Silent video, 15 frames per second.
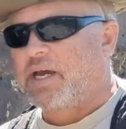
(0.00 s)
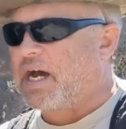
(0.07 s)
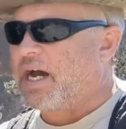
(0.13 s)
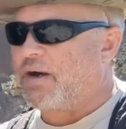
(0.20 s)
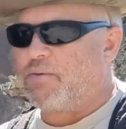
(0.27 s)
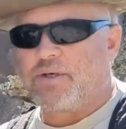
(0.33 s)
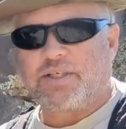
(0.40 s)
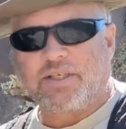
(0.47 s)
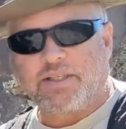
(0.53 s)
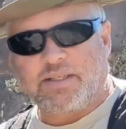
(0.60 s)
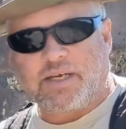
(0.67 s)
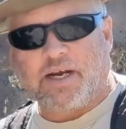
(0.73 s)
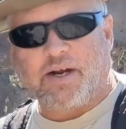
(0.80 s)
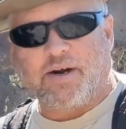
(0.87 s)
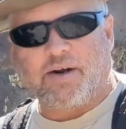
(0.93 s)
I wasn't
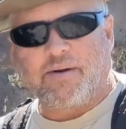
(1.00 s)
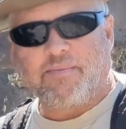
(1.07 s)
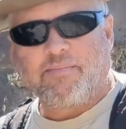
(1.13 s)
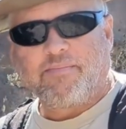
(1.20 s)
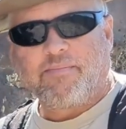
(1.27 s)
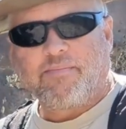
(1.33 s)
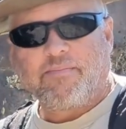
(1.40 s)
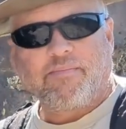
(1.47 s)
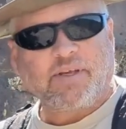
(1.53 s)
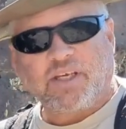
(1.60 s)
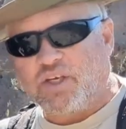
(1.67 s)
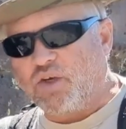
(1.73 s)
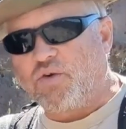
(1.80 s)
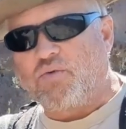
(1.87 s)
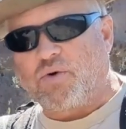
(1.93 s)
there,
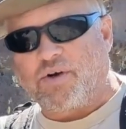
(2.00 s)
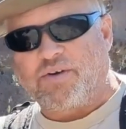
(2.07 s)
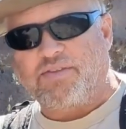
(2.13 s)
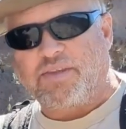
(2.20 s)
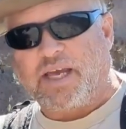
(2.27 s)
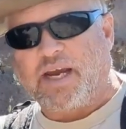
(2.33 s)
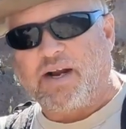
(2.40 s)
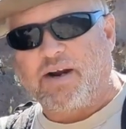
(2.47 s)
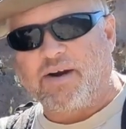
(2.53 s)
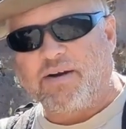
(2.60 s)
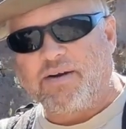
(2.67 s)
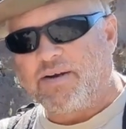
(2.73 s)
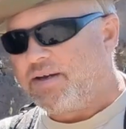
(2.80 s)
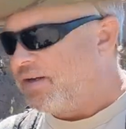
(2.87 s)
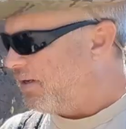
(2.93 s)
you weren't
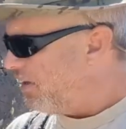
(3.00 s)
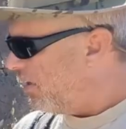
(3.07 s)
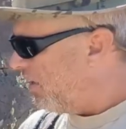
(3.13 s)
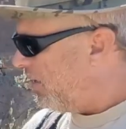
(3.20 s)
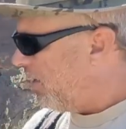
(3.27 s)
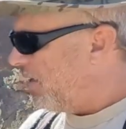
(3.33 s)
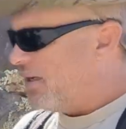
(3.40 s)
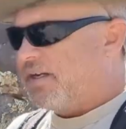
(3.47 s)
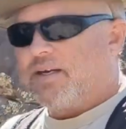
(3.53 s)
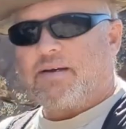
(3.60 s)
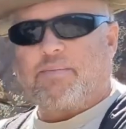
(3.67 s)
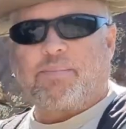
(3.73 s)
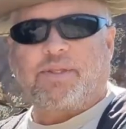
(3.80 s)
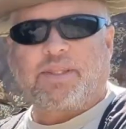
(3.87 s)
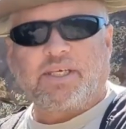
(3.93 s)
there,
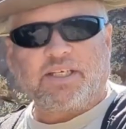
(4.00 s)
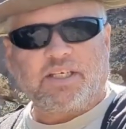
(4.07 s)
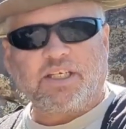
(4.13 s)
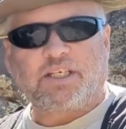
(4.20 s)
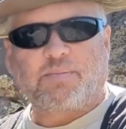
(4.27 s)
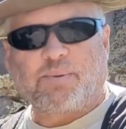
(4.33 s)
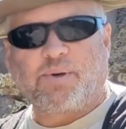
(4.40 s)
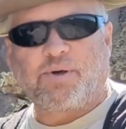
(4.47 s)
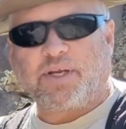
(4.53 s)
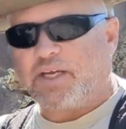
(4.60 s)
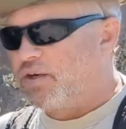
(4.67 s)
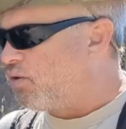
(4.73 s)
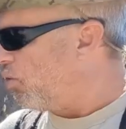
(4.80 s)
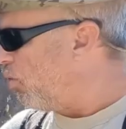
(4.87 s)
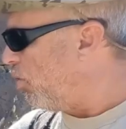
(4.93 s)
but this is
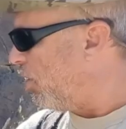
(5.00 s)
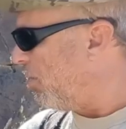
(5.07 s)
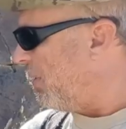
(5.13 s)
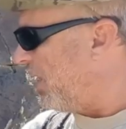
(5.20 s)
pretty cool